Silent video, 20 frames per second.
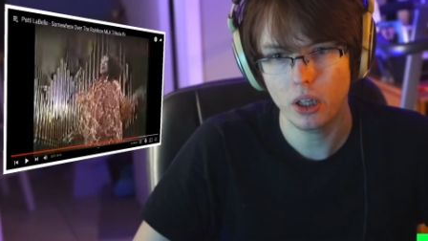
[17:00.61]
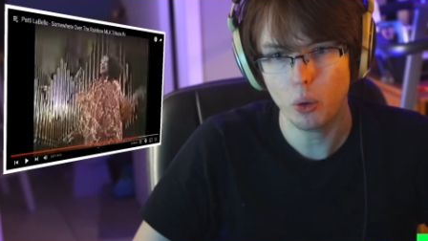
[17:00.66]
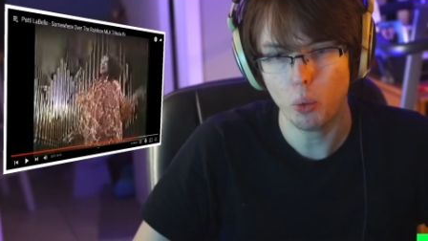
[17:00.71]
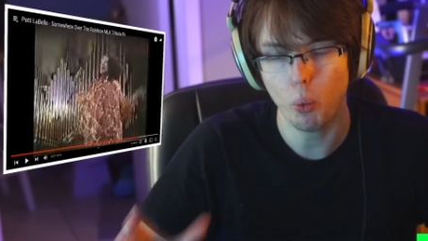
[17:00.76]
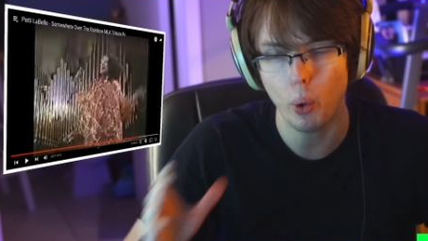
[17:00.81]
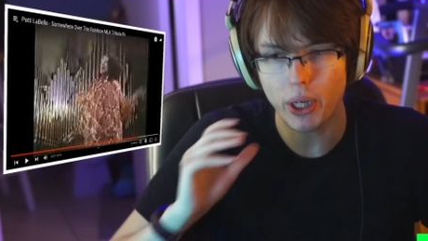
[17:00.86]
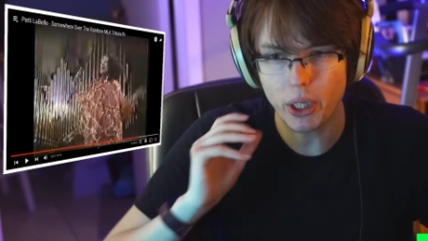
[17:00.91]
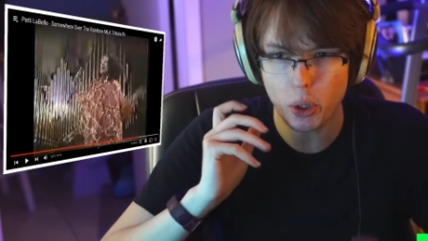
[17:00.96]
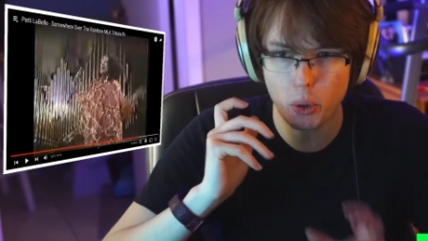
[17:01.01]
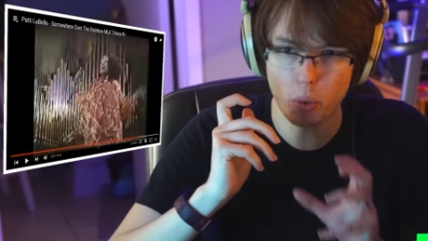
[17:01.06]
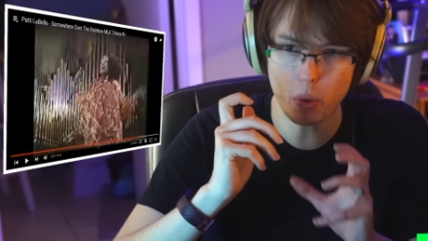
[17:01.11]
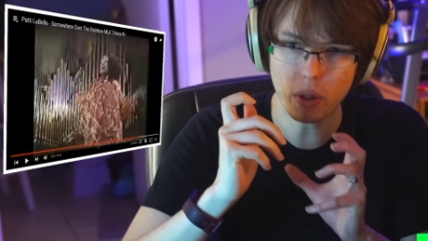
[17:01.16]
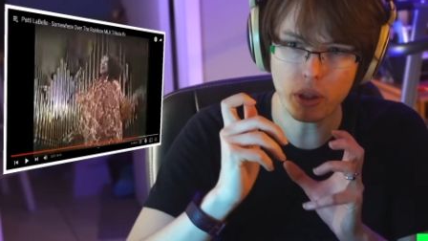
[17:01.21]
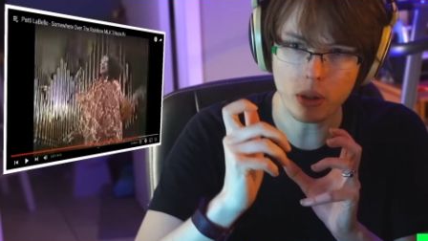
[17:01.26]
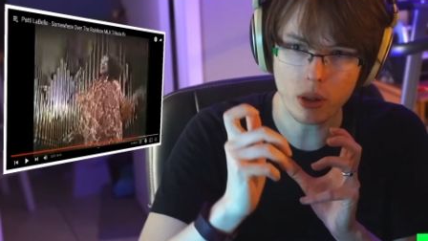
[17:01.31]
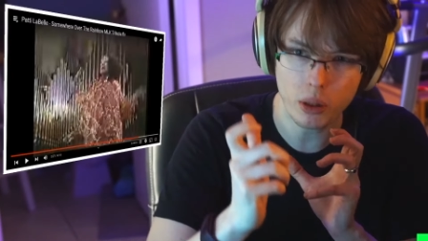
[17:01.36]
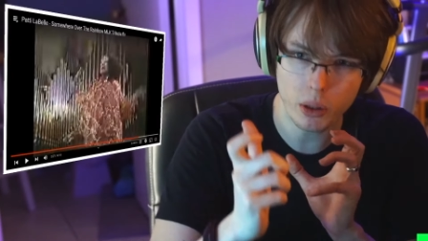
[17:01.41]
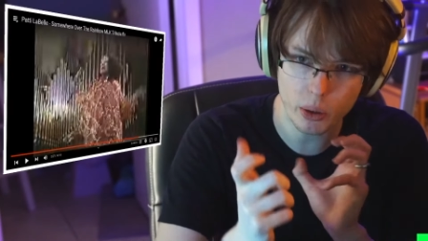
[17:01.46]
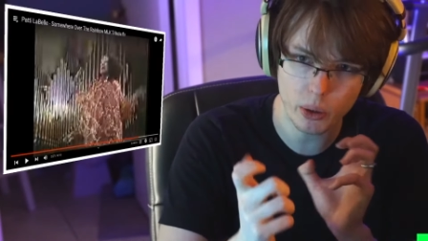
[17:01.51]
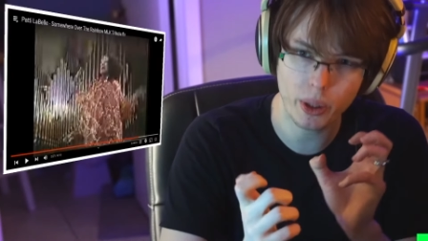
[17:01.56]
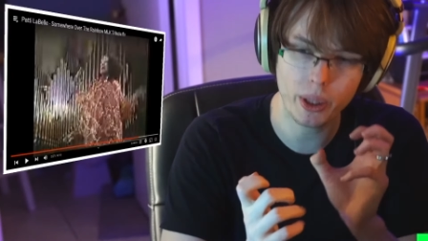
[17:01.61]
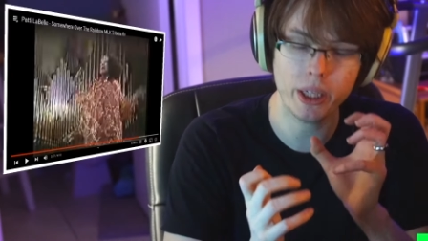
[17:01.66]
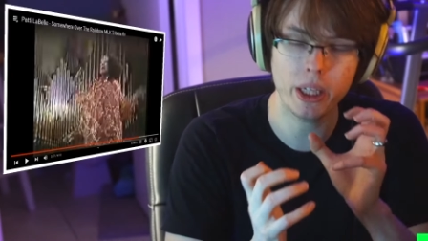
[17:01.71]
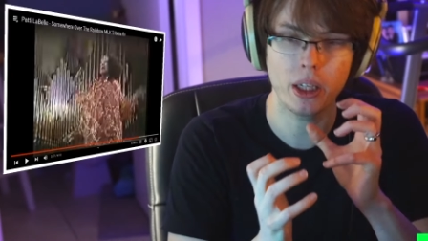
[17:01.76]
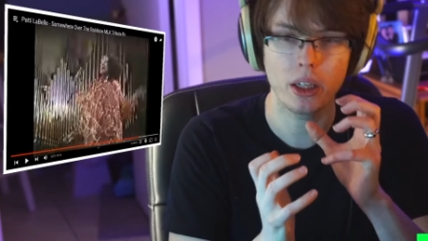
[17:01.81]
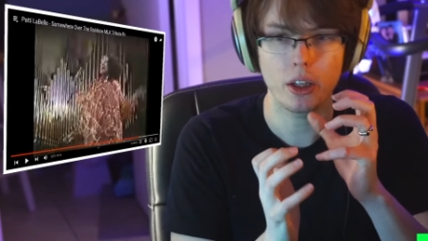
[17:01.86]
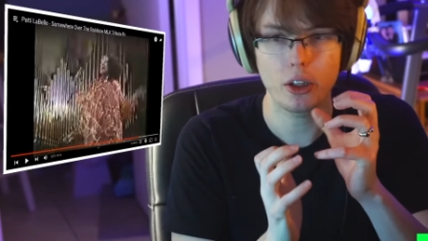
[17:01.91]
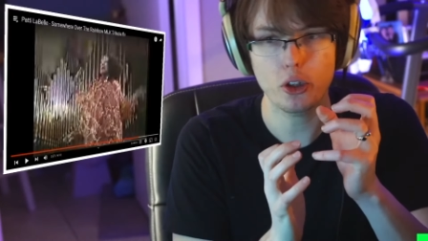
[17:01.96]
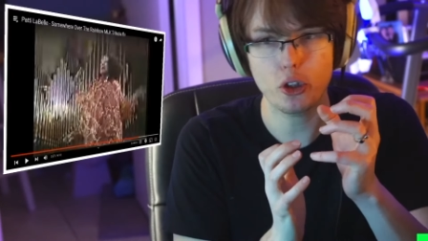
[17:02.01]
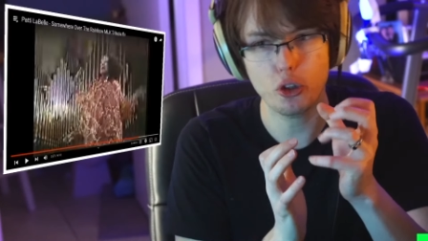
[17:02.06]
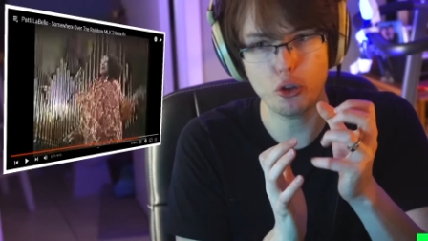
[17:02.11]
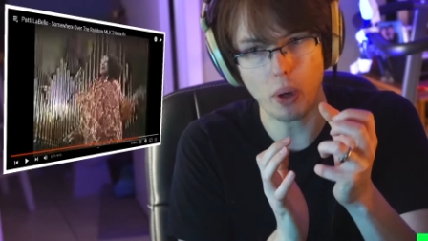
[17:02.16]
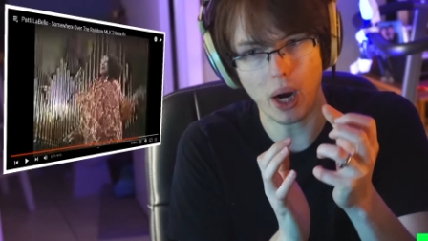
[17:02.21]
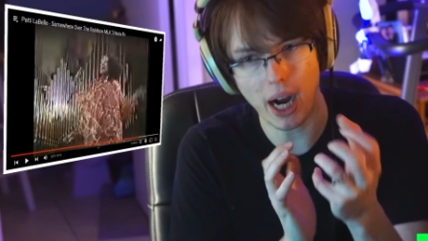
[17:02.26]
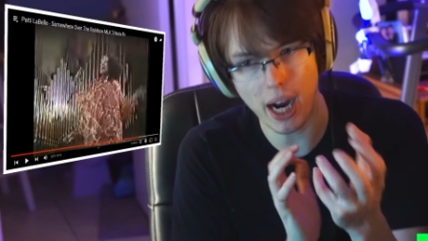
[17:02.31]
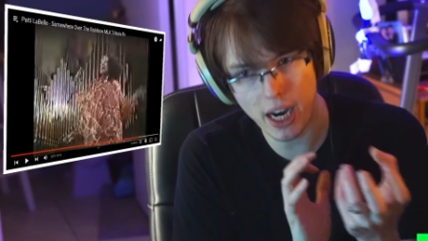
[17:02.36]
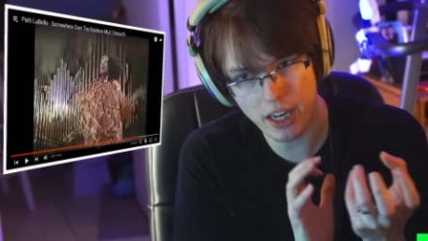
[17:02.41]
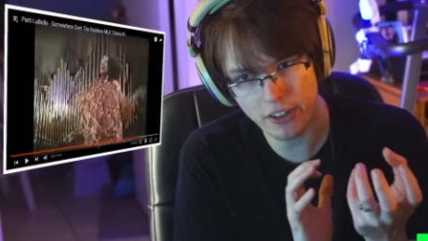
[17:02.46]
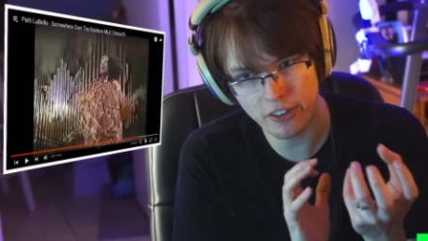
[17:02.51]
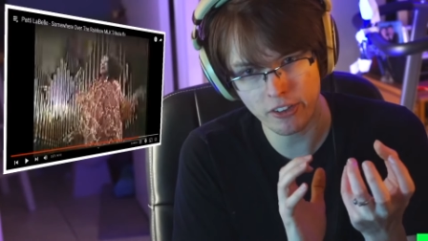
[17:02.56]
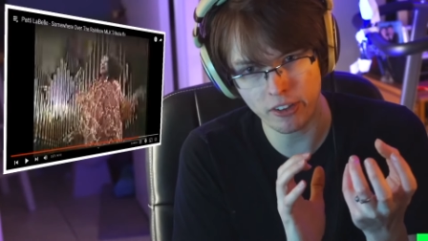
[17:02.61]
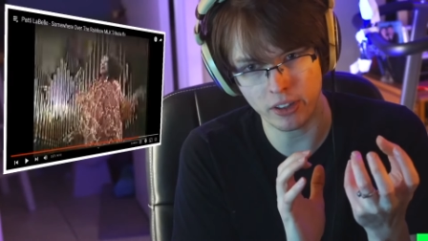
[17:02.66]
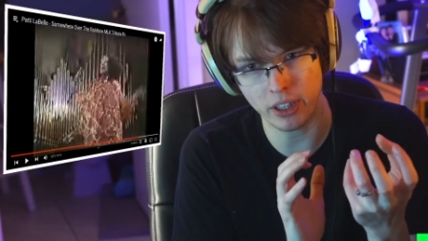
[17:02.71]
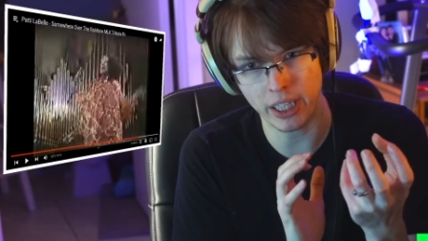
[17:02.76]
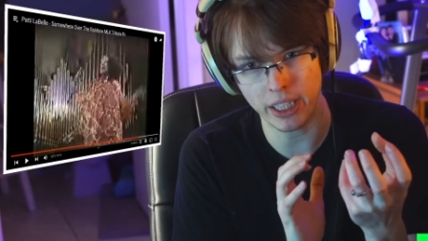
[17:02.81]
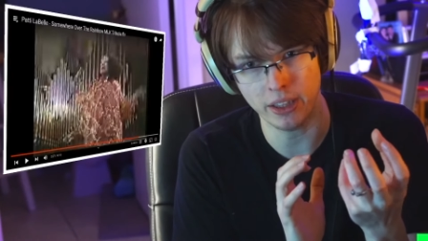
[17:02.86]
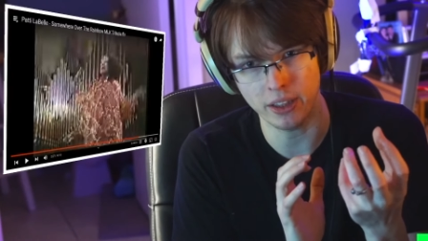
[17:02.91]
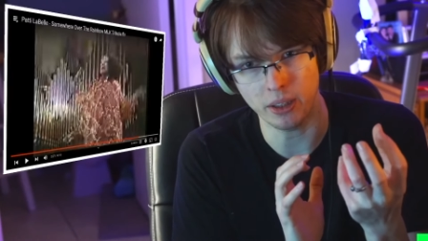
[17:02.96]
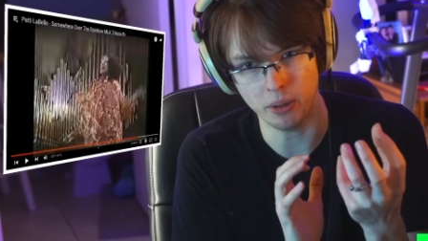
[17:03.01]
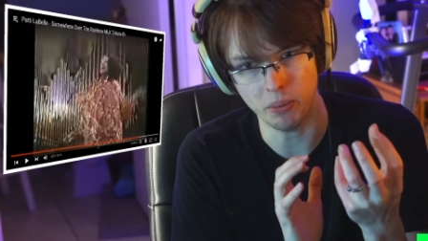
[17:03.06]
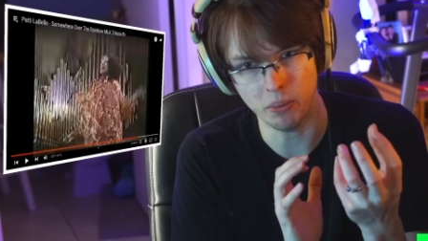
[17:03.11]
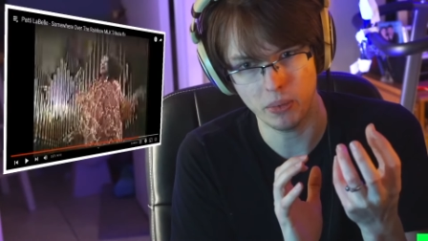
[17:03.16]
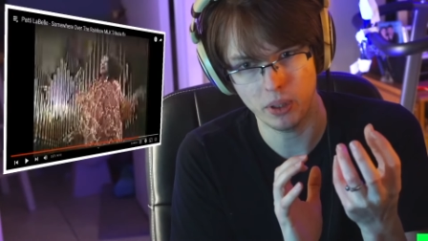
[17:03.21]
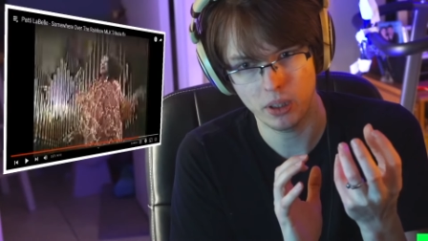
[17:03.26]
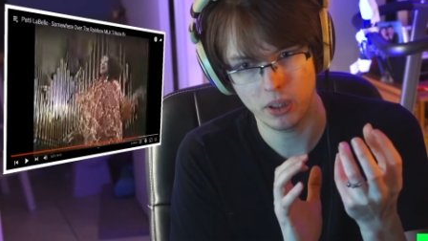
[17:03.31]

when you learn to isolate them